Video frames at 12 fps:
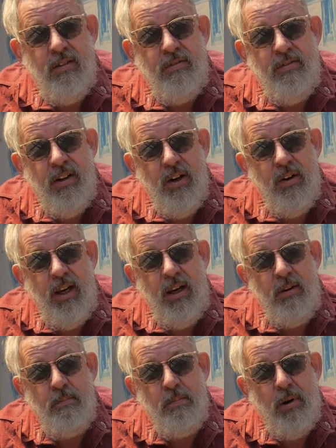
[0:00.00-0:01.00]

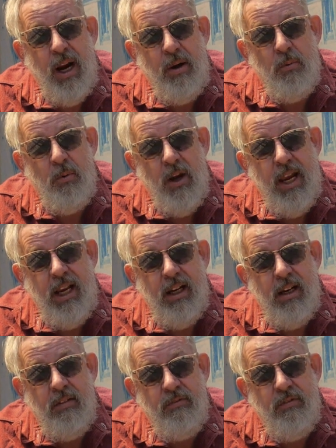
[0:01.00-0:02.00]
very bright white,
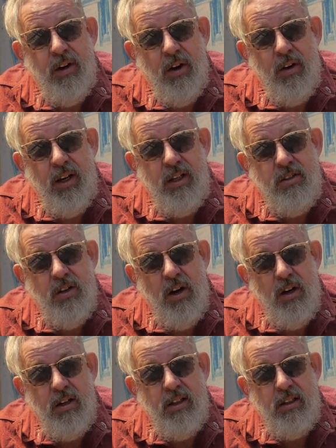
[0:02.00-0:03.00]
very
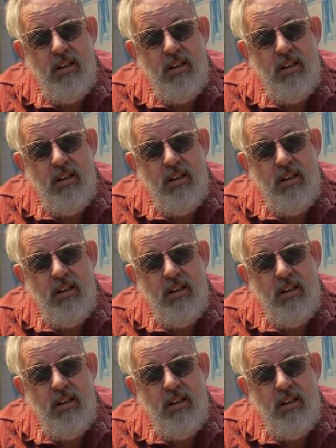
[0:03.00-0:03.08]
dark